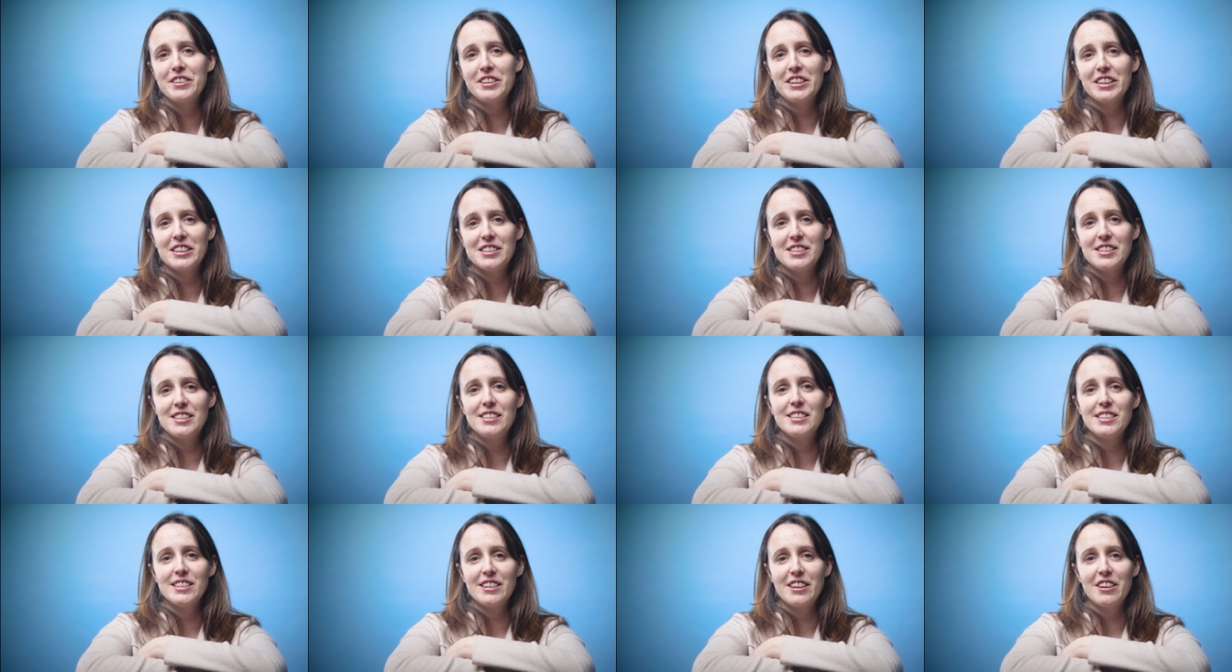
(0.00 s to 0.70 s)
that
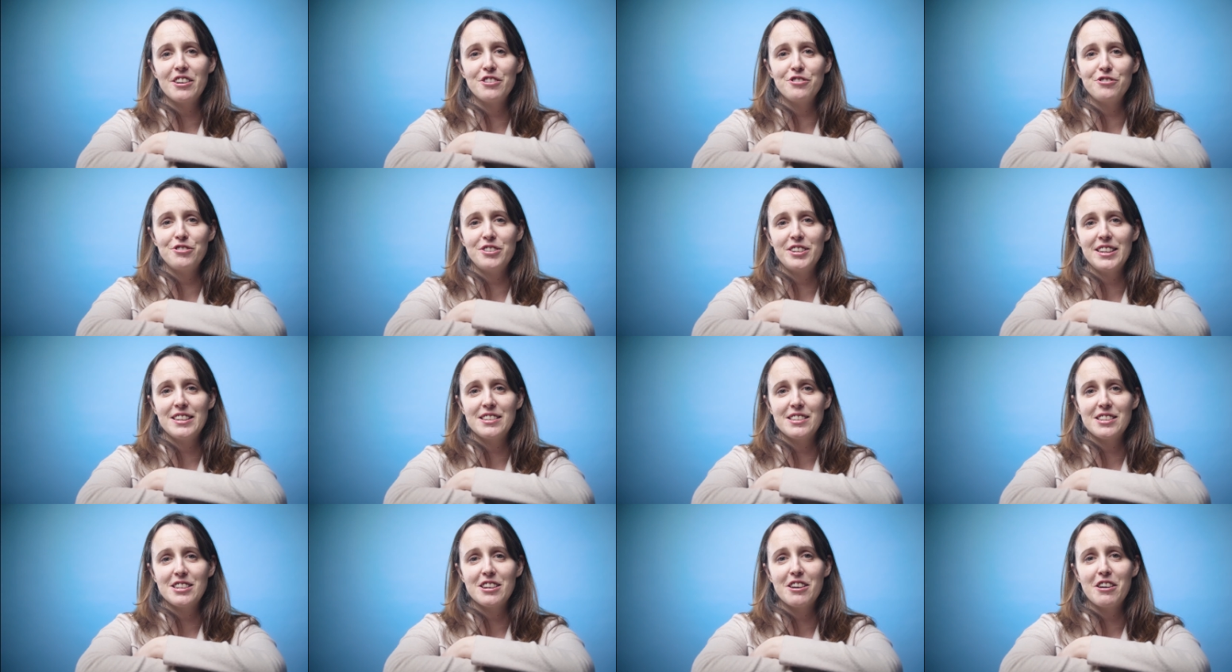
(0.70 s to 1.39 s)
exists in 100
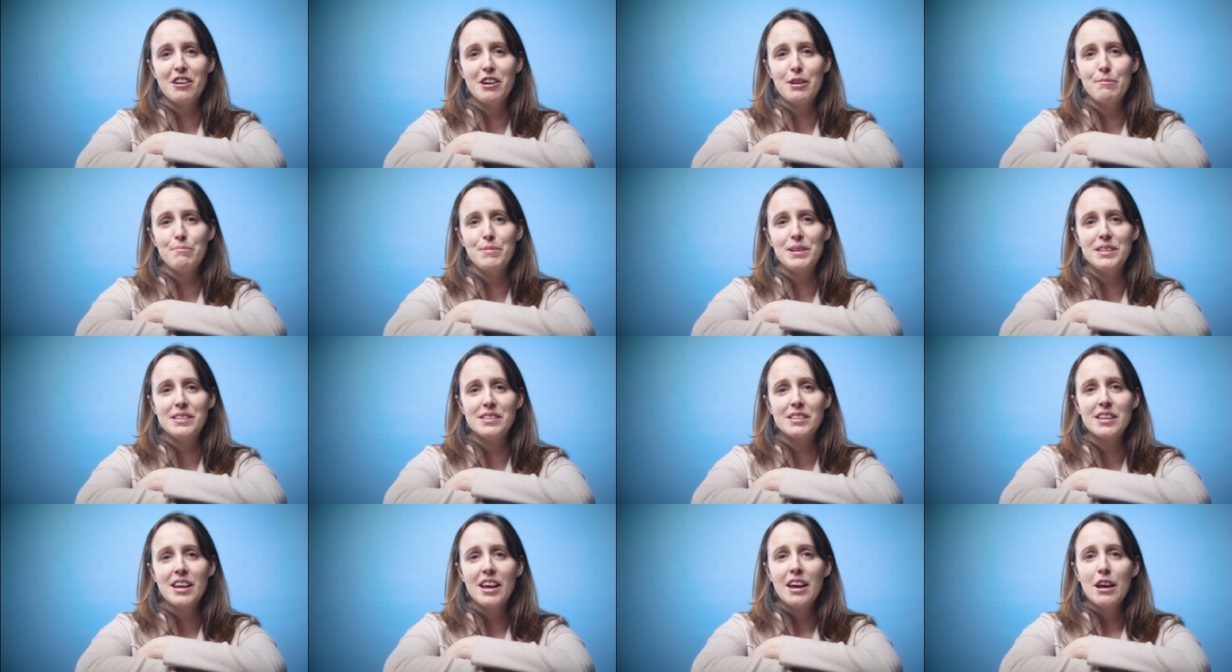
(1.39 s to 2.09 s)
years' time
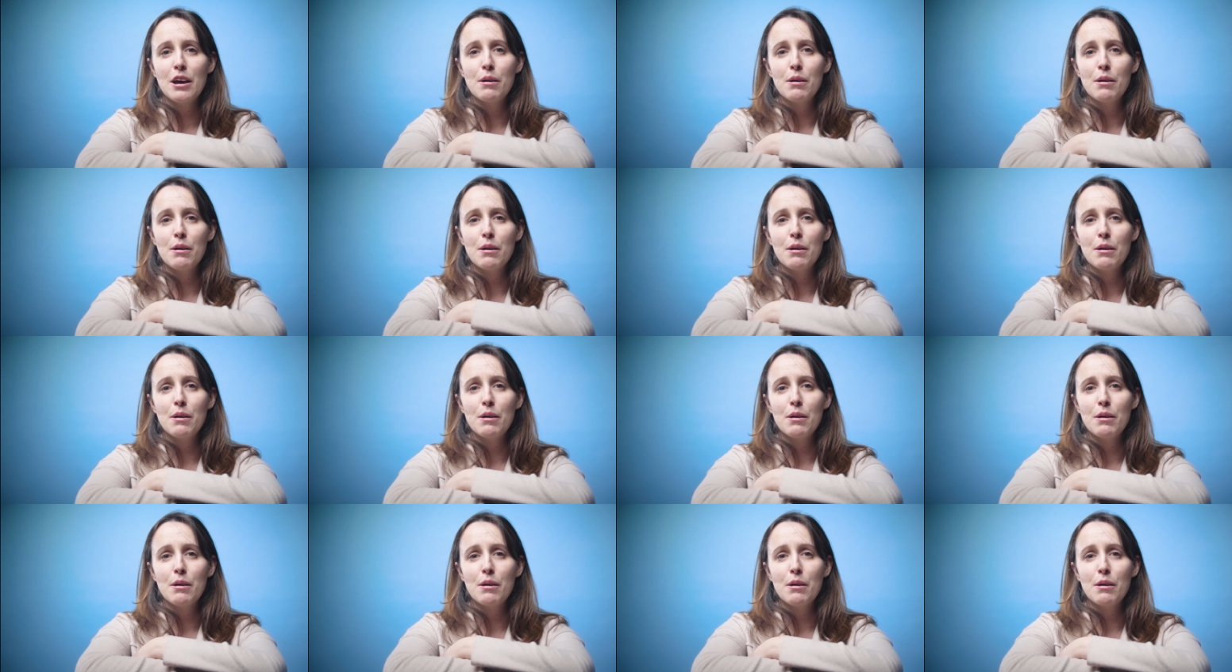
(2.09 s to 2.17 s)
is